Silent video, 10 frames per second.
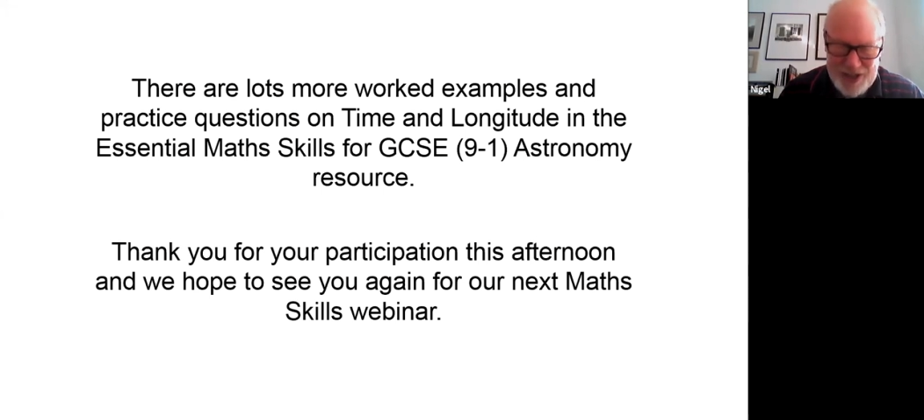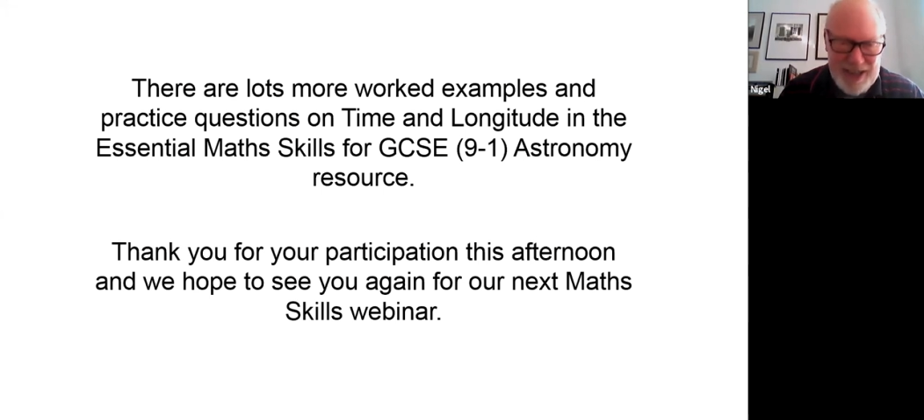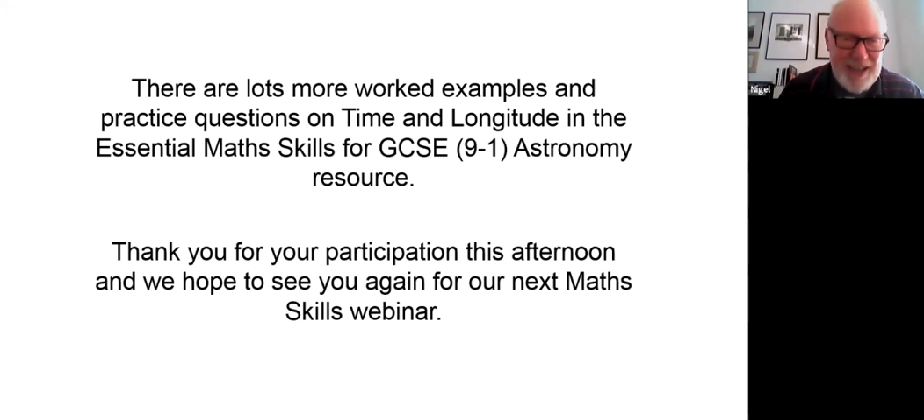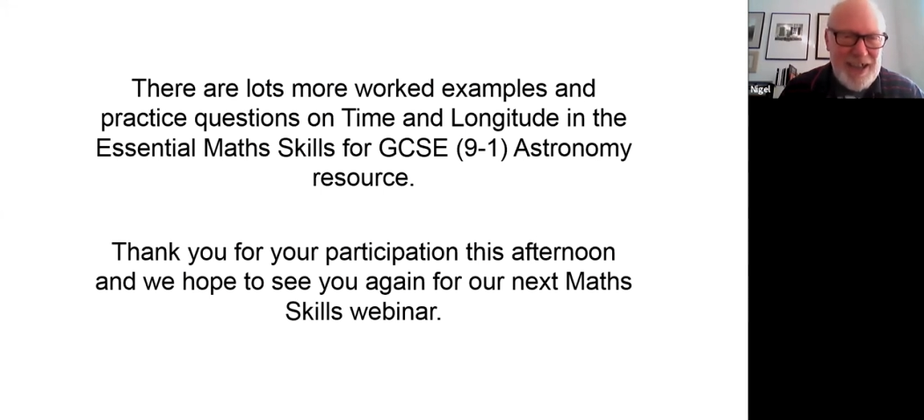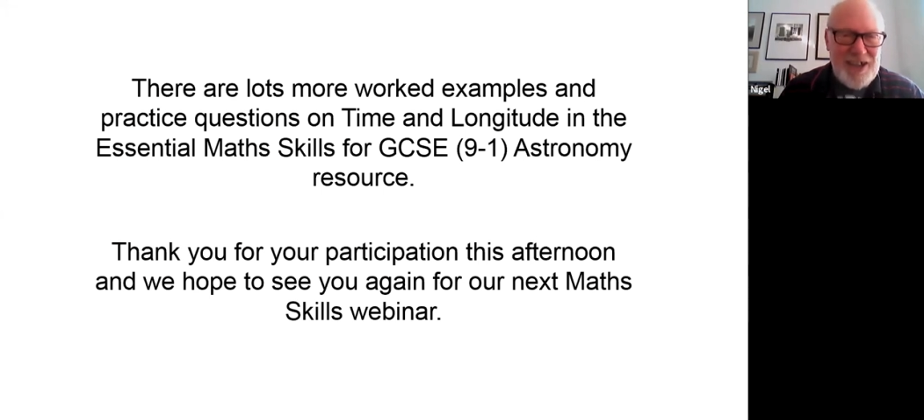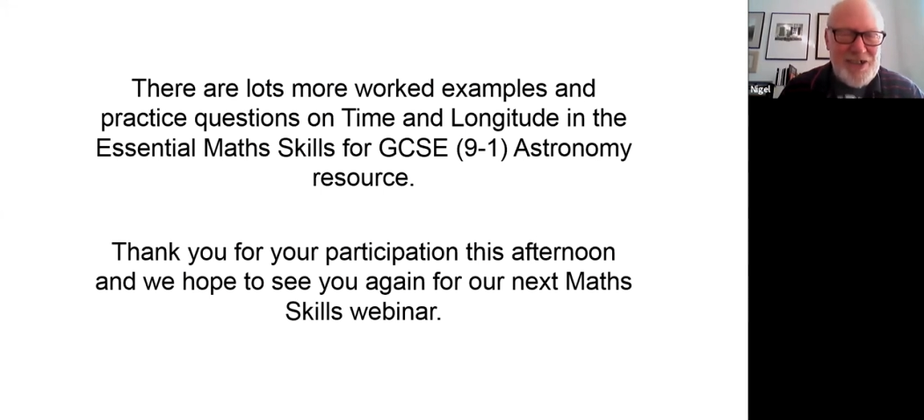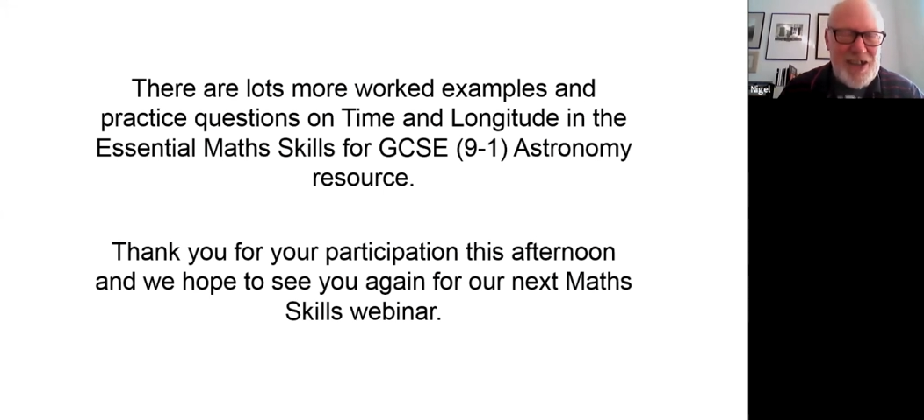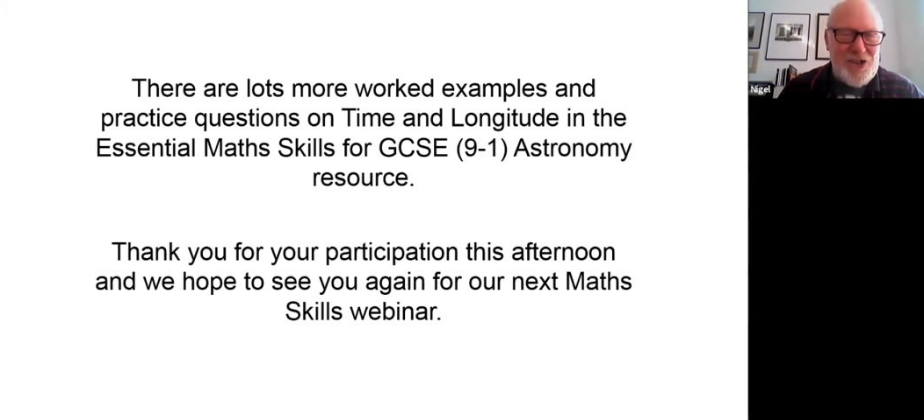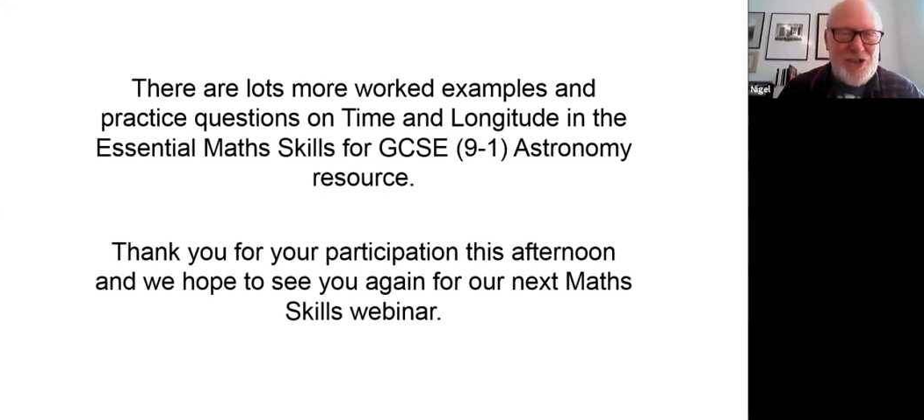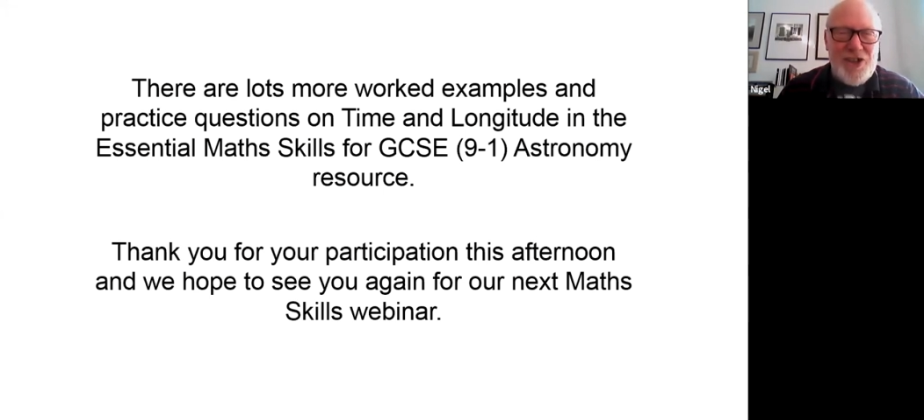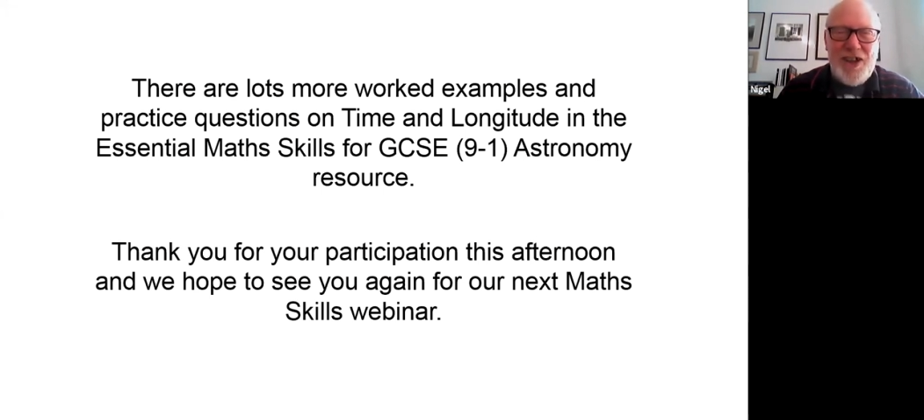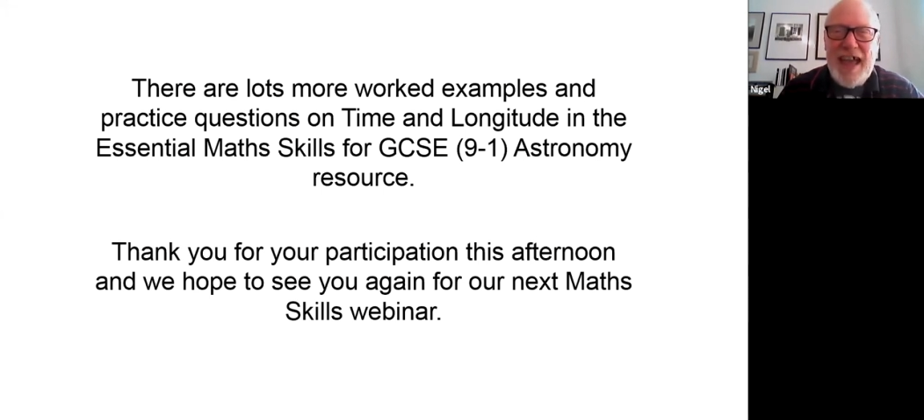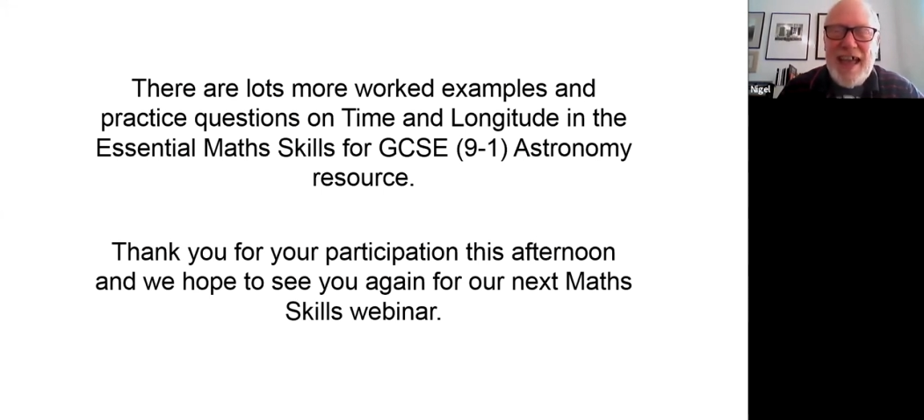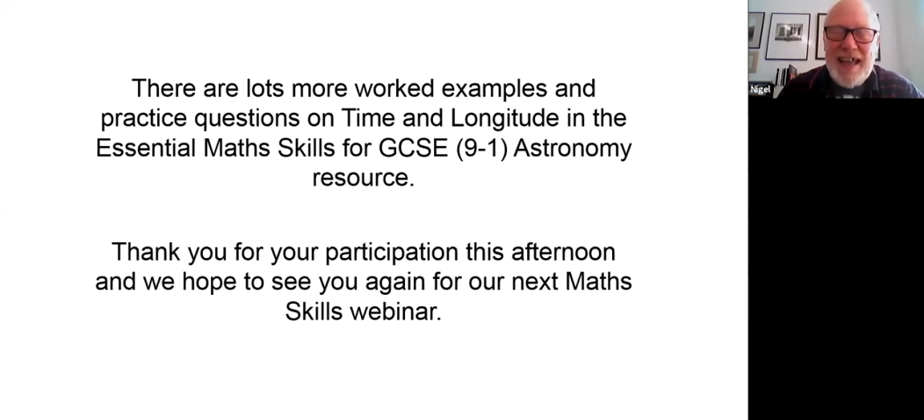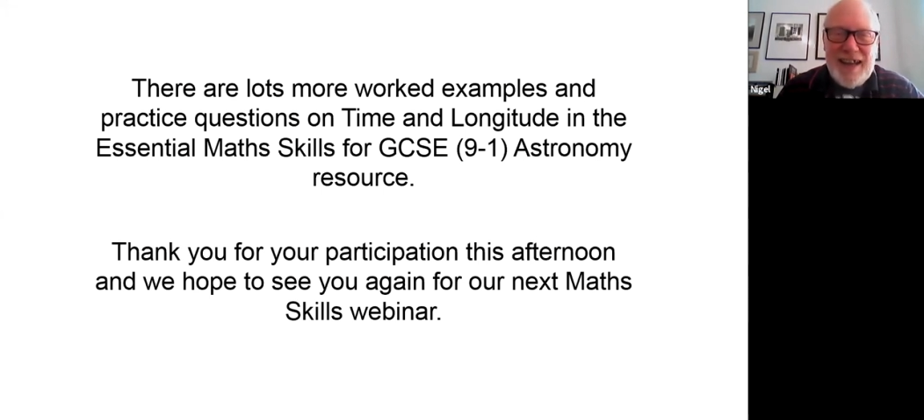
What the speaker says: the session today.